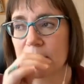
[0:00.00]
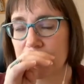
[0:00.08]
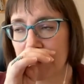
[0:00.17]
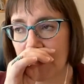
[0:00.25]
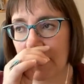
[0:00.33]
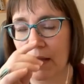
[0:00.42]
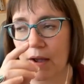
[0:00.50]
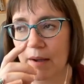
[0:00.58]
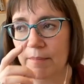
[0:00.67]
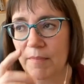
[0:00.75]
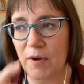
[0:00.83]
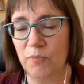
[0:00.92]
Yeah,
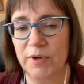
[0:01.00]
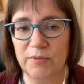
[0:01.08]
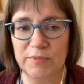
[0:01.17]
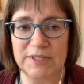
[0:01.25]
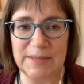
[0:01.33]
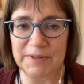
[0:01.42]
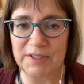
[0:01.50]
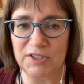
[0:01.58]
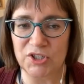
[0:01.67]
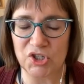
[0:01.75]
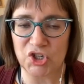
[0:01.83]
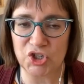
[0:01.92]
we
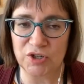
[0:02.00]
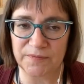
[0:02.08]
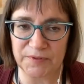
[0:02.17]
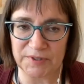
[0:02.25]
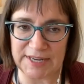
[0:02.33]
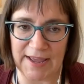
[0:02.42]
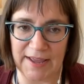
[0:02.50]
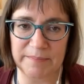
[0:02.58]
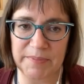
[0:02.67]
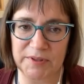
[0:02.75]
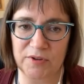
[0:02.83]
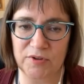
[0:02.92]
typically shoot for
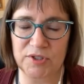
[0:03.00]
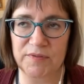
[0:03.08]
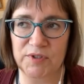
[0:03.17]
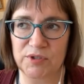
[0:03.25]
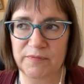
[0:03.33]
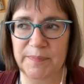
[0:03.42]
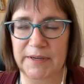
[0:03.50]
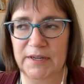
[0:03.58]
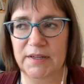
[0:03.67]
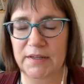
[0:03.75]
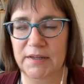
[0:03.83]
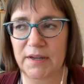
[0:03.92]
10, but those of you who've been
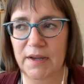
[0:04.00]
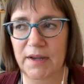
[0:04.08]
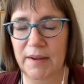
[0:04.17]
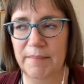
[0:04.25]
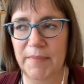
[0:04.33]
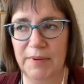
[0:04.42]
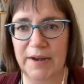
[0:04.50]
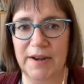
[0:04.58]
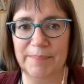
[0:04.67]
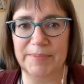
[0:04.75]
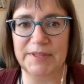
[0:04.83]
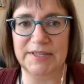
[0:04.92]
in my
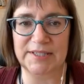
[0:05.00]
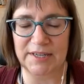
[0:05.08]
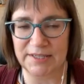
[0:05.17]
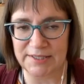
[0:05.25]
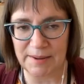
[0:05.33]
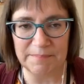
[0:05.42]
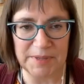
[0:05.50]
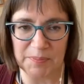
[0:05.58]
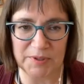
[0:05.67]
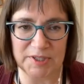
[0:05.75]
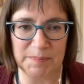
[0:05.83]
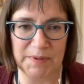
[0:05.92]
retinopathy study, some
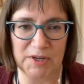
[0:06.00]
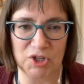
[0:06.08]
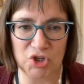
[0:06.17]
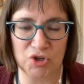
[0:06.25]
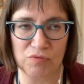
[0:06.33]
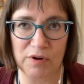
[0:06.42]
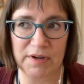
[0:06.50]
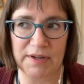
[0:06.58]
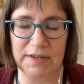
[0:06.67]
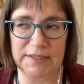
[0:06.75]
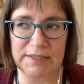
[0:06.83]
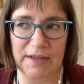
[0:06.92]
people it's been as short
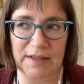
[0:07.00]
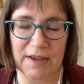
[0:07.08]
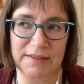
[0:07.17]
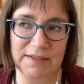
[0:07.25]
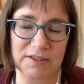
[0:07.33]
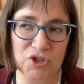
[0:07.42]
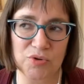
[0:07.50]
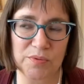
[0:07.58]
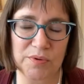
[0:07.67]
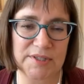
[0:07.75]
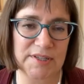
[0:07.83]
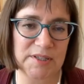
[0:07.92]
as, I think the
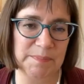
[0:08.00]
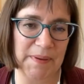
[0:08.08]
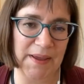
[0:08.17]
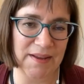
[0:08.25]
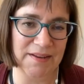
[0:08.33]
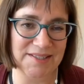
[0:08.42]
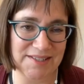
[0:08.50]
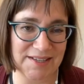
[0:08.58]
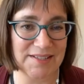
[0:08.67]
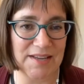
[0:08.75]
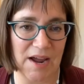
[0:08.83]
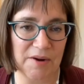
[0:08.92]
shortest has been
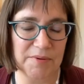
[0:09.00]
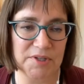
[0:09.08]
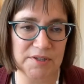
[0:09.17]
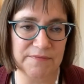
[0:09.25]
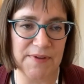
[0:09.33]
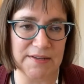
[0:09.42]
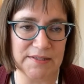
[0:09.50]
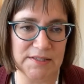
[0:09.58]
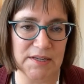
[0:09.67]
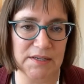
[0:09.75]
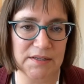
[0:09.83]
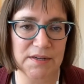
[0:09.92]
6 hours of
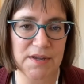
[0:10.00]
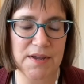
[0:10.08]
fasting.